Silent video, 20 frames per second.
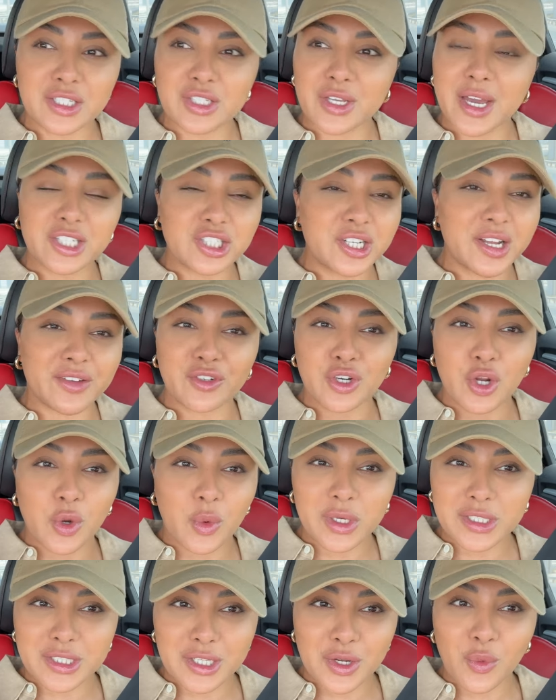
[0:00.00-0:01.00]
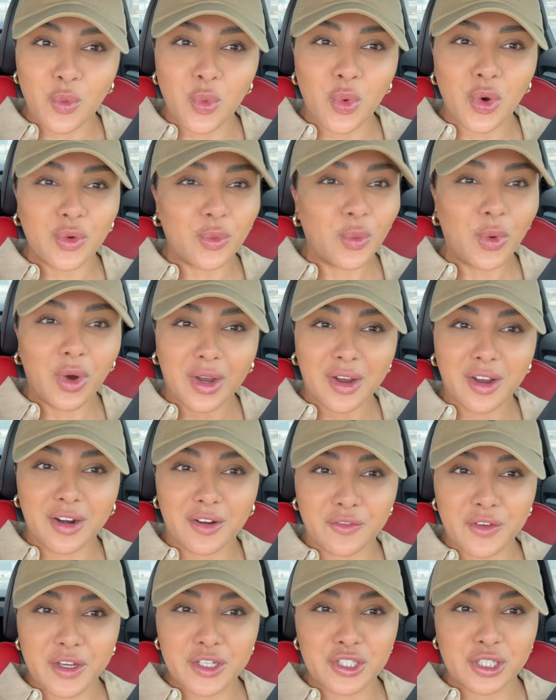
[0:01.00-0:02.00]
So I actually have no idea what kind of
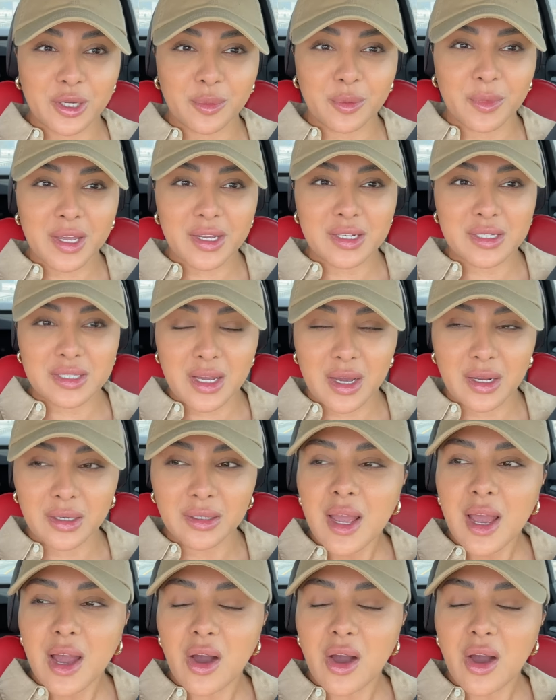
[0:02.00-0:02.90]
facial I'm getting done.